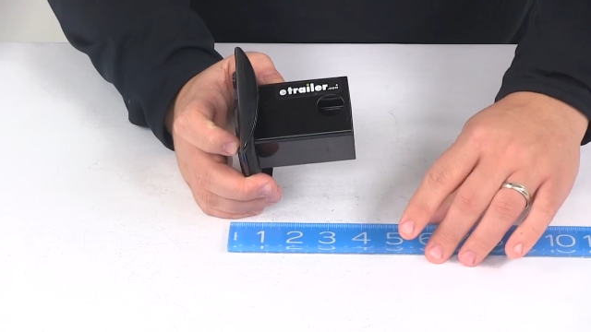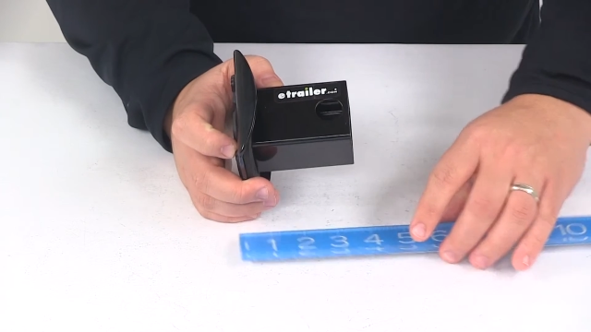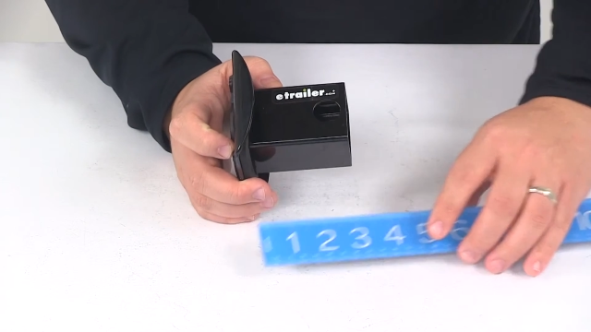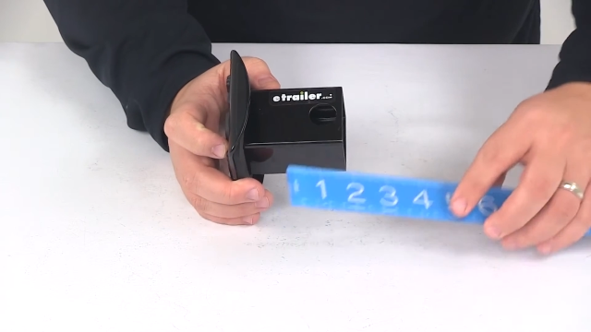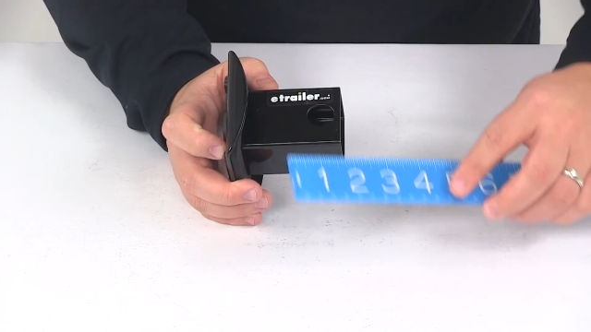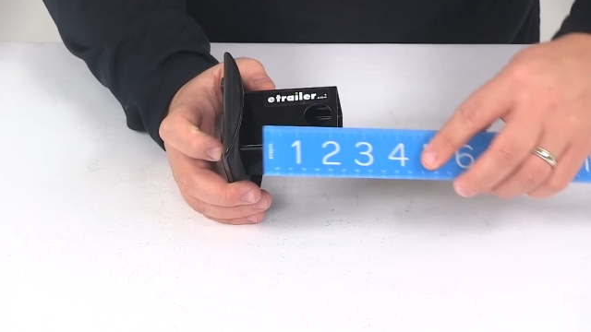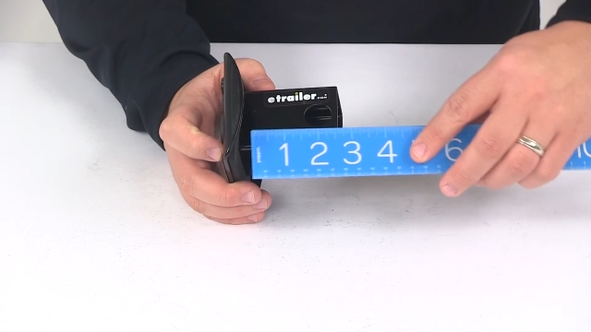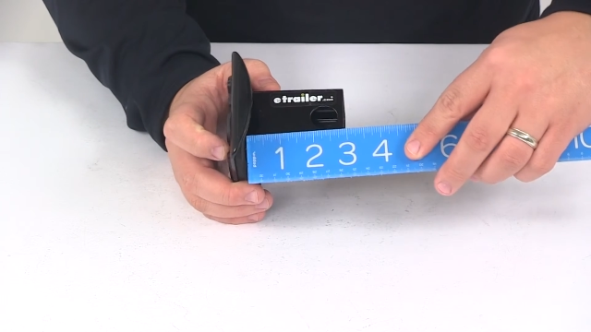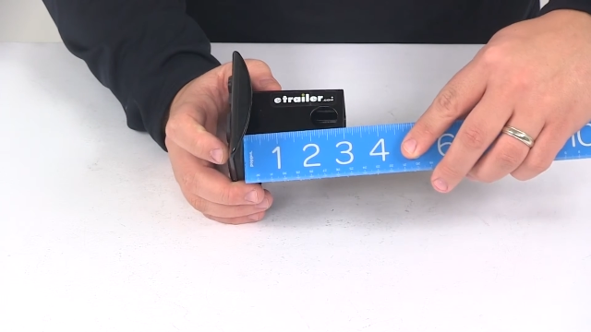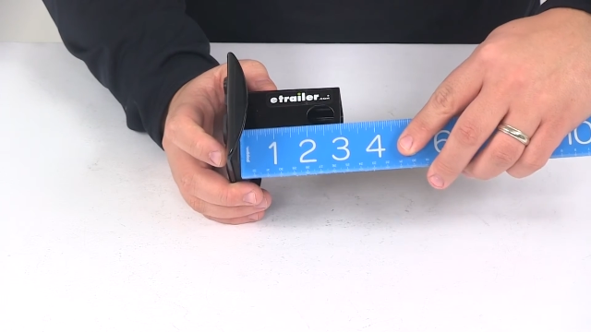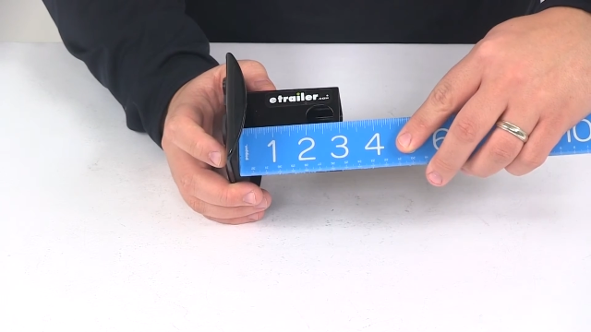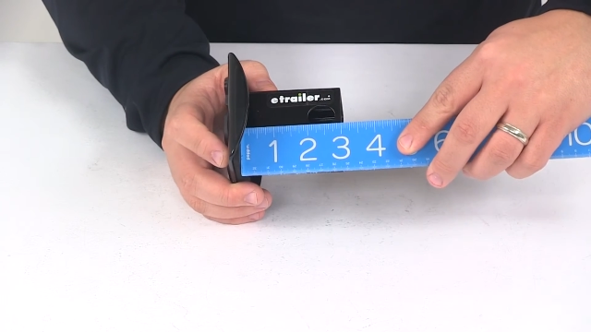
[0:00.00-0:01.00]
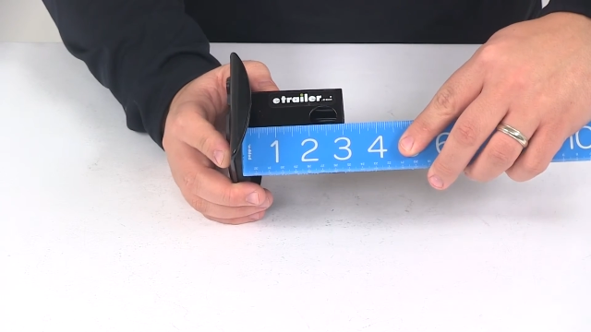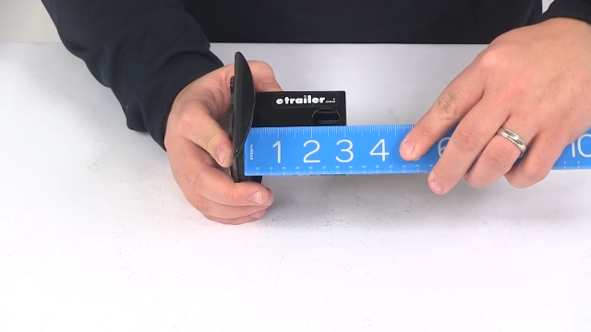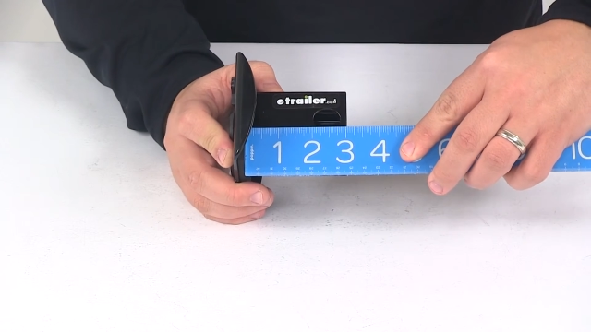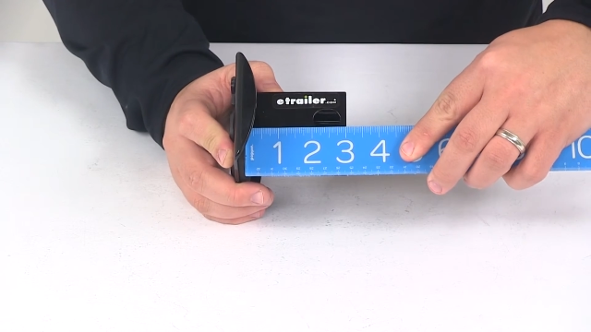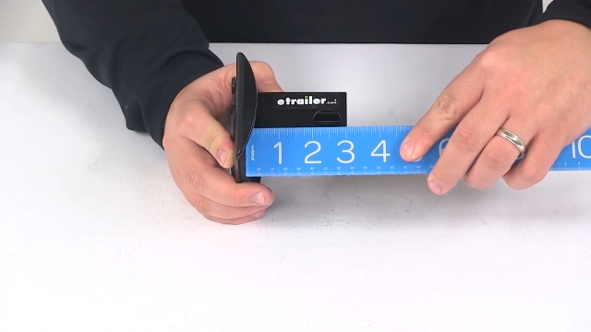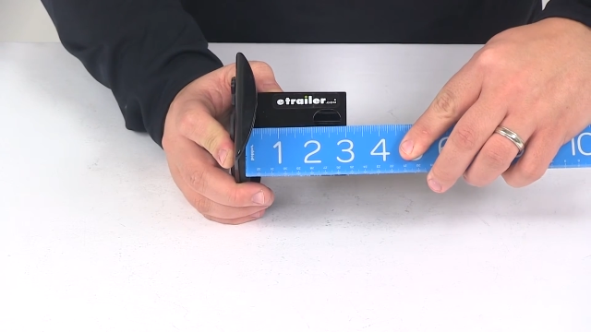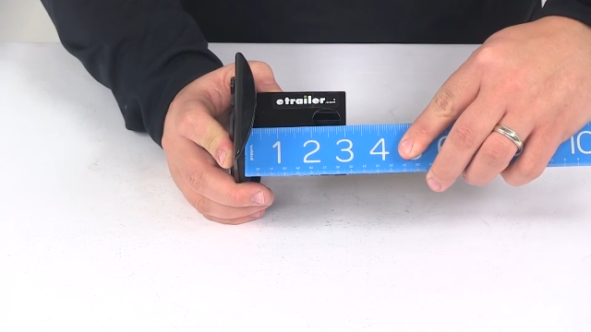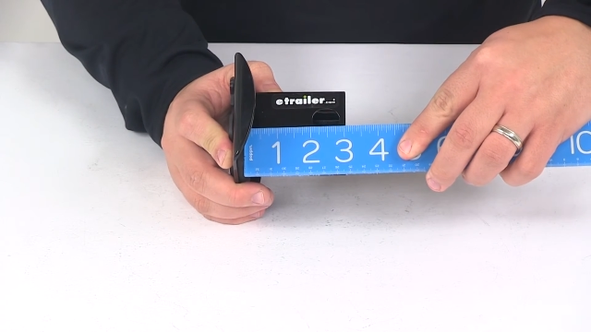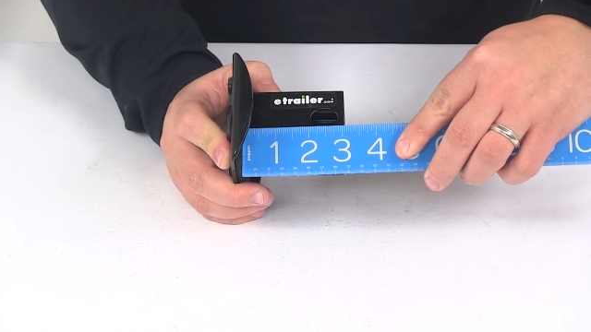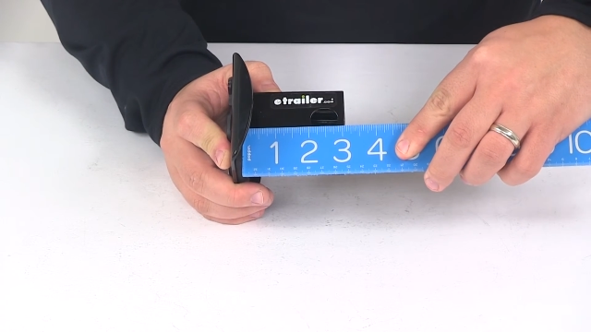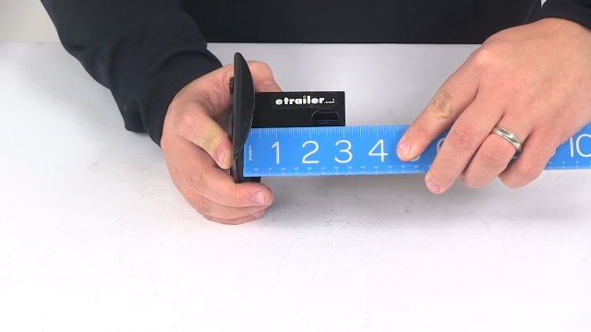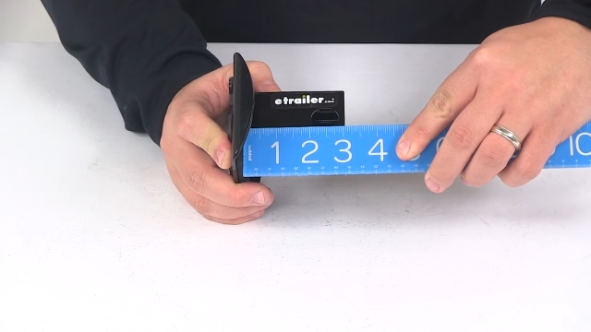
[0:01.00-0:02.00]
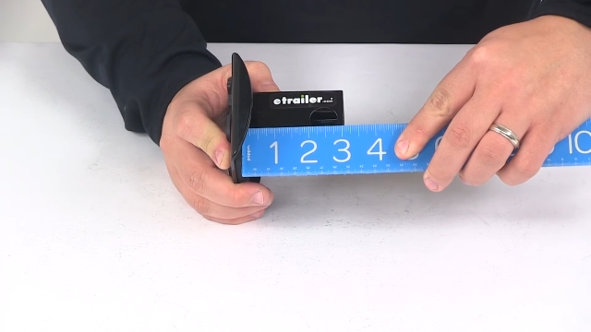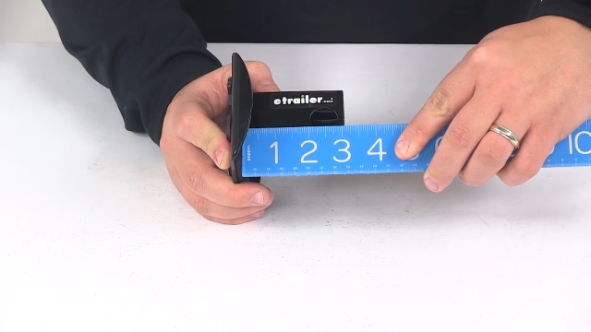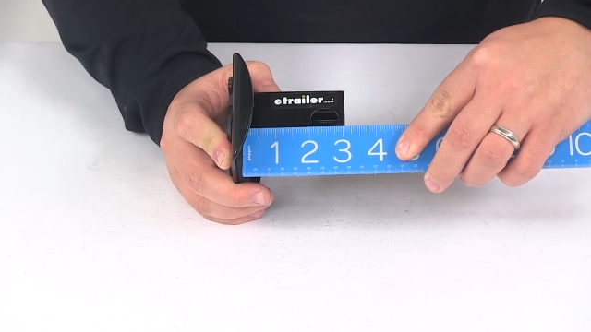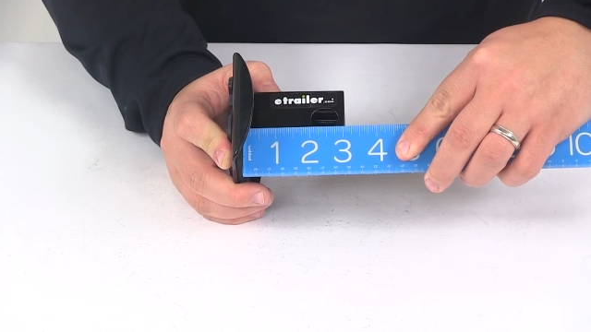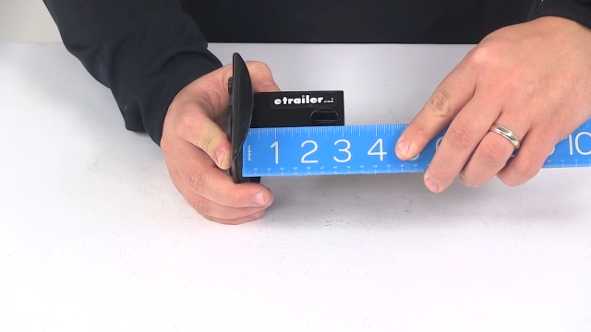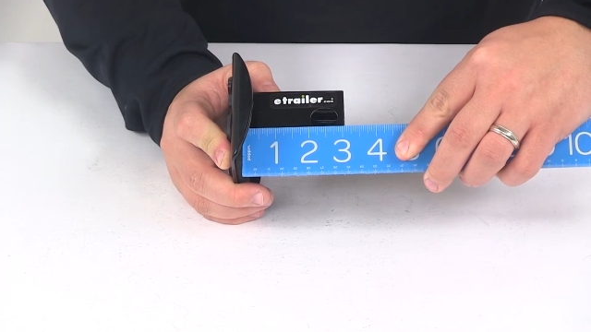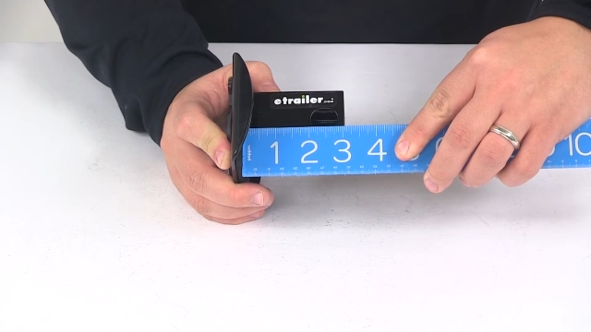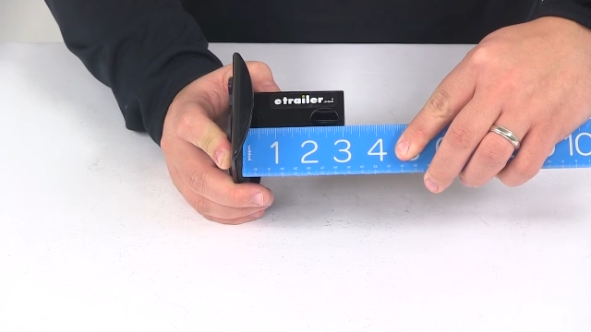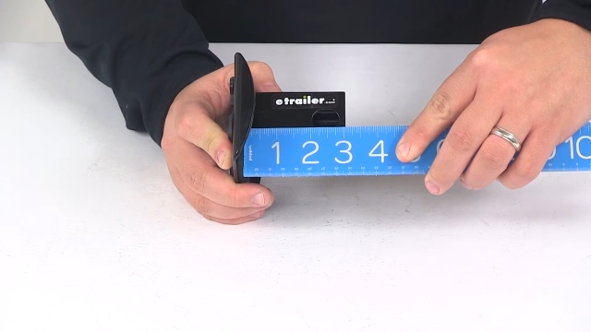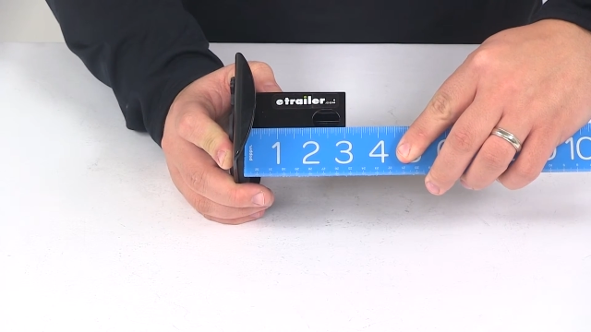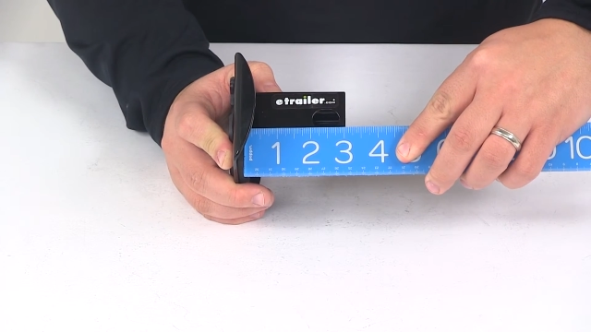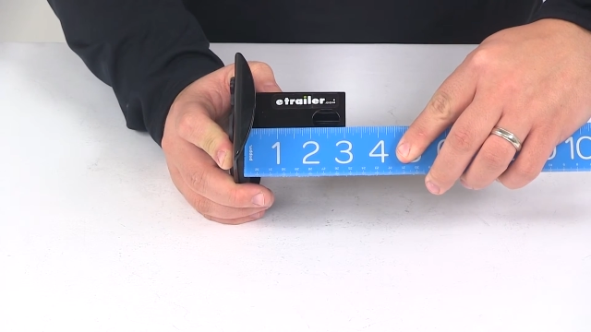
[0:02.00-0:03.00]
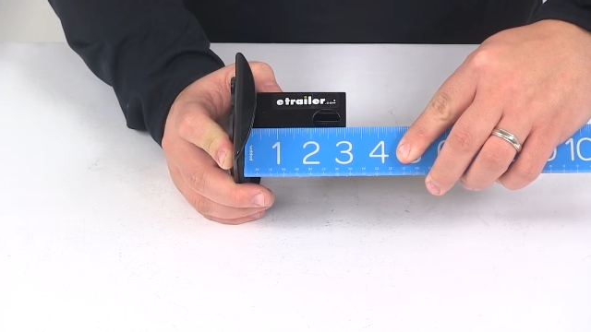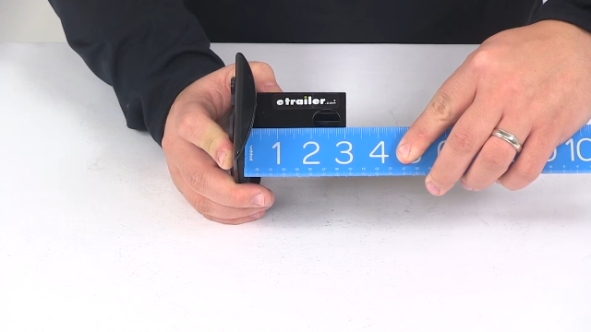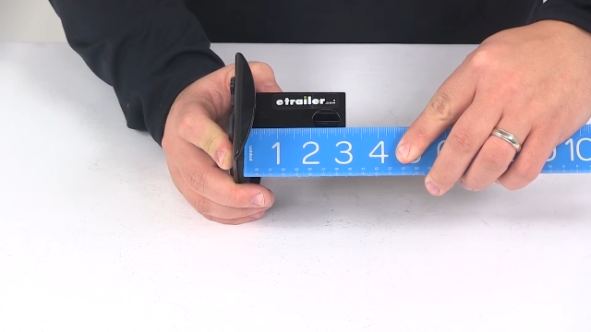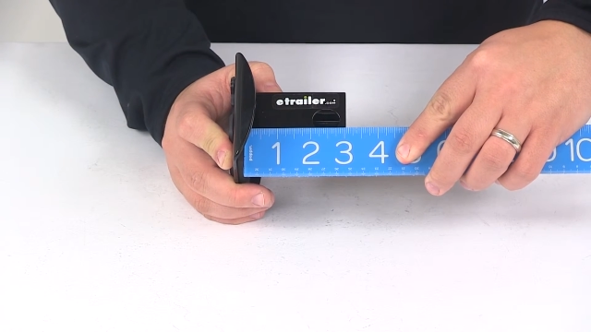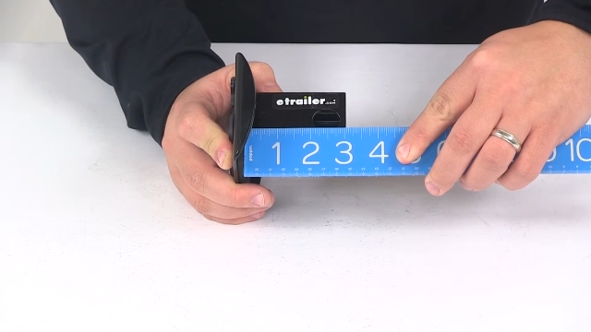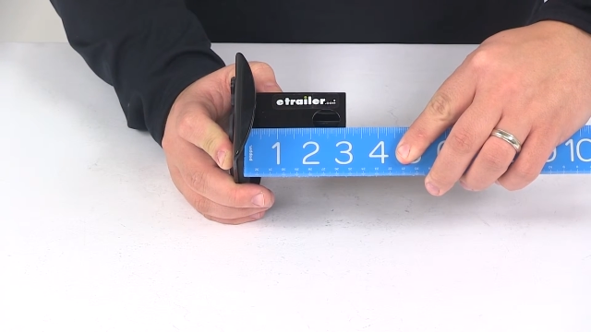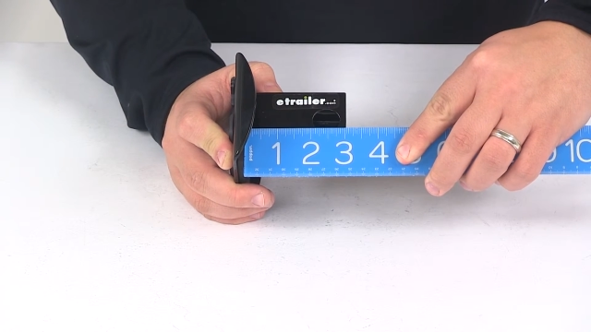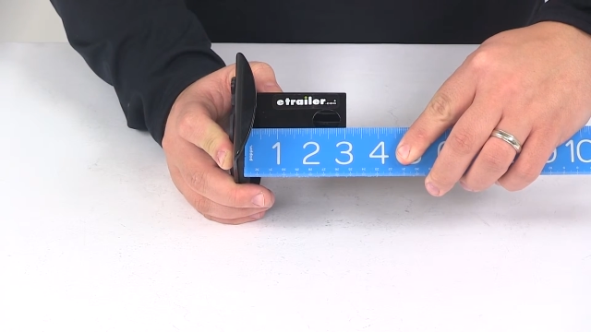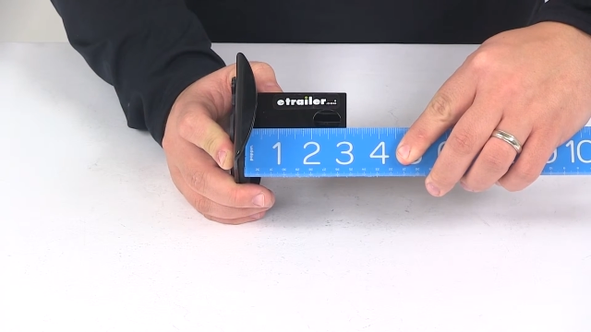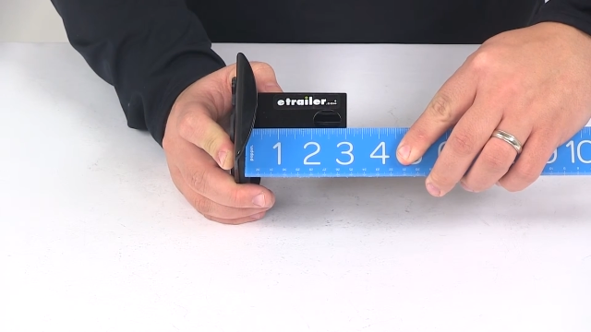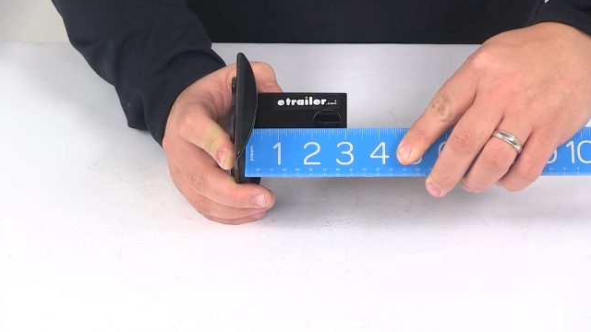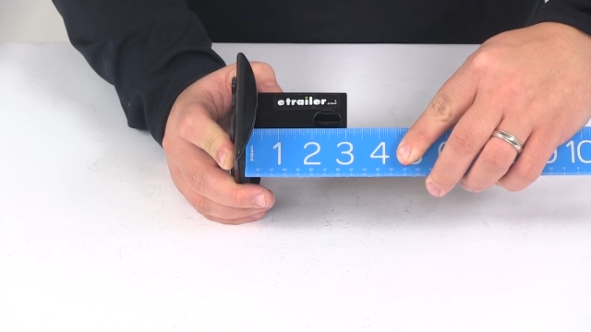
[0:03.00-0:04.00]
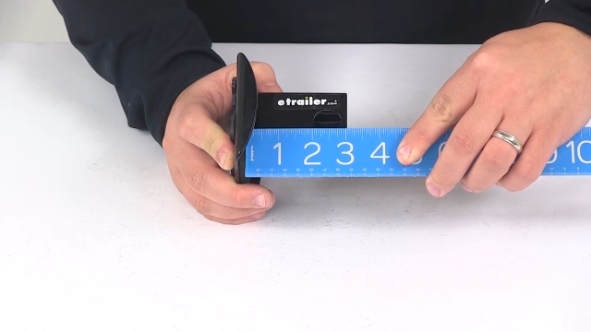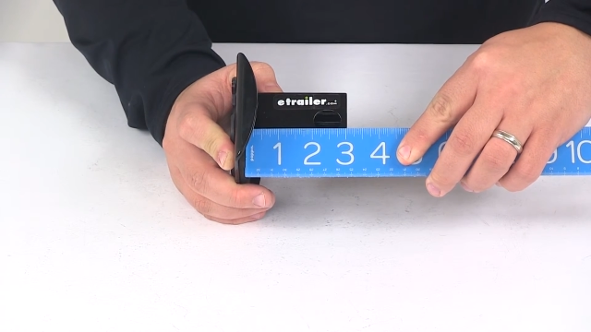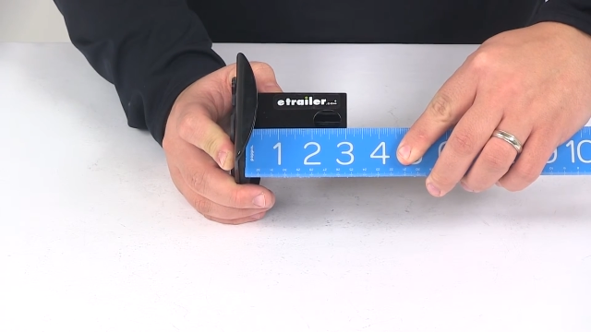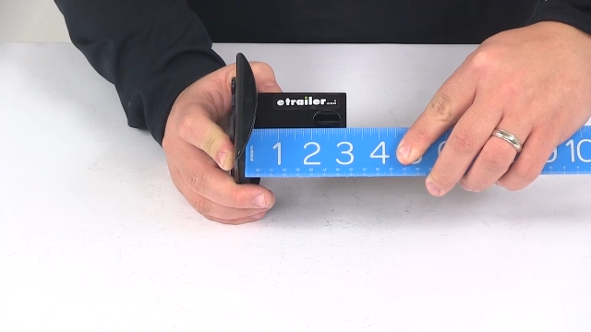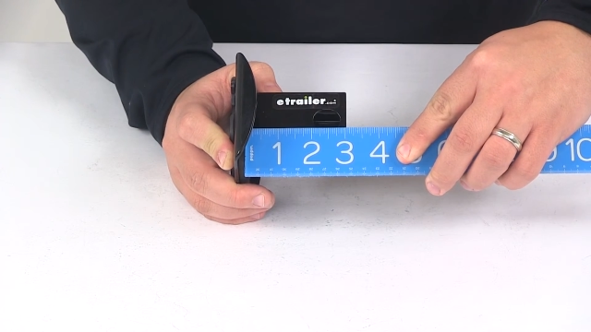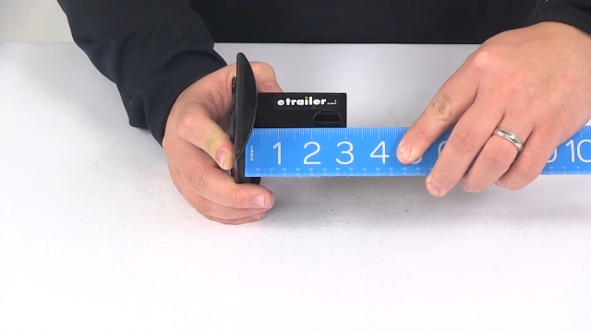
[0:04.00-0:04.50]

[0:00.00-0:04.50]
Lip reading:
[unreadable: no face in view]